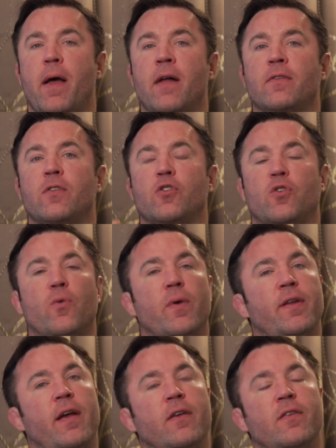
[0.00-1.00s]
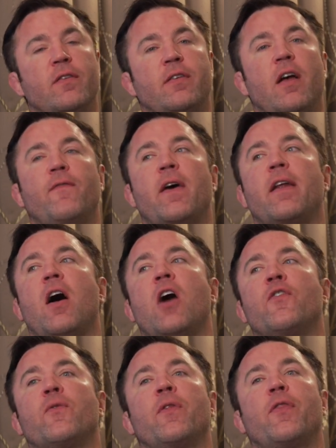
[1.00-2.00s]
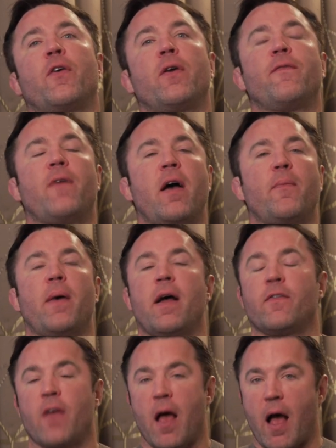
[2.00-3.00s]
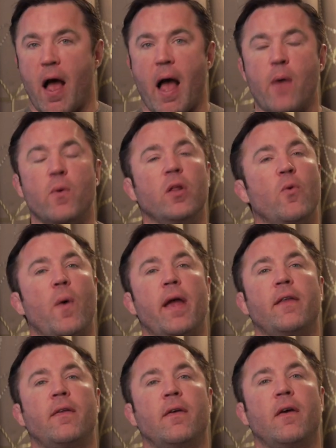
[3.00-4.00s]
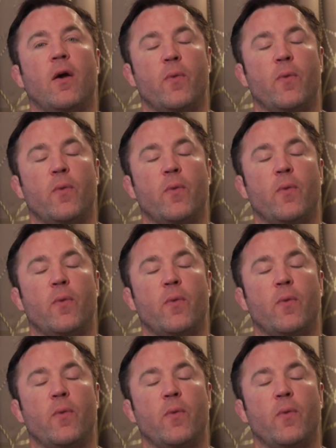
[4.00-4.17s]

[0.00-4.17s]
pounds, the story tells itself. At 135 pounds, I will await a